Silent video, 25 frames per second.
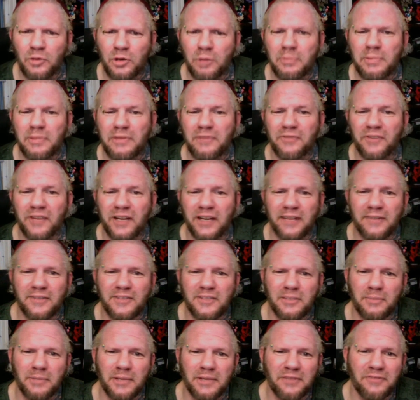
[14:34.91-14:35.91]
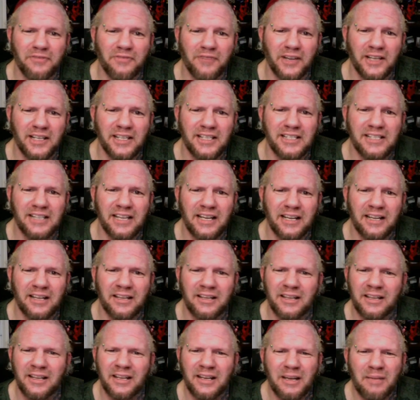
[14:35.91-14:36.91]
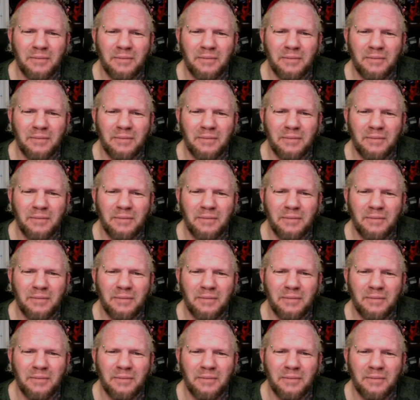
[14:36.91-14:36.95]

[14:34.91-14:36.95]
would be funny if somebody funny said it,